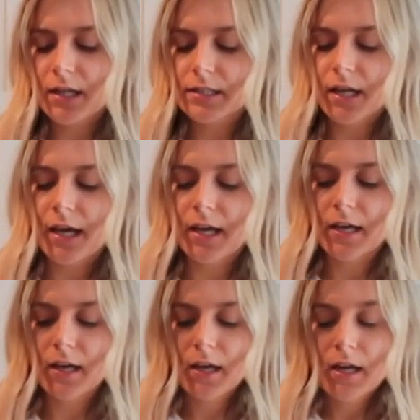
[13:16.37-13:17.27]
It's like
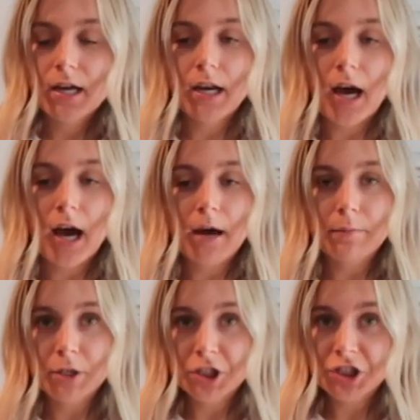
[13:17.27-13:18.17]
not
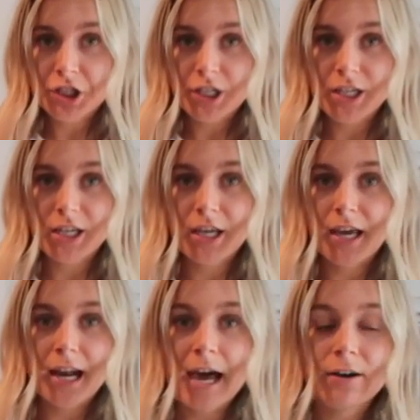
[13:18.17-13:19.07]
mushy,
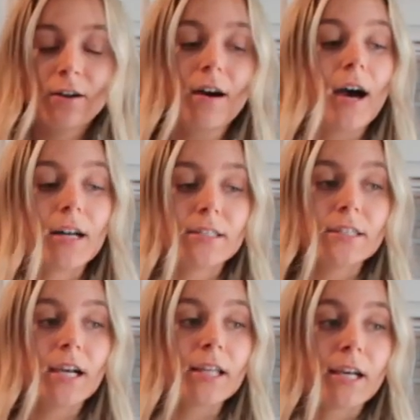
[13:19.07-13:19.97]
and I don't know,
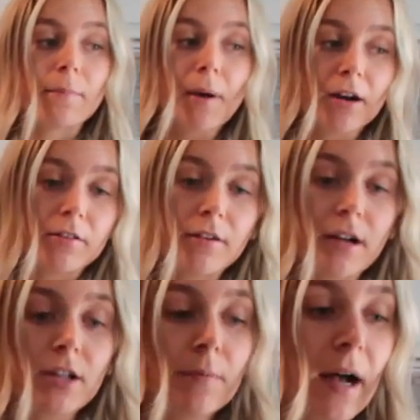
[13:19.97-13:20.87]
honestly, I like it better than regular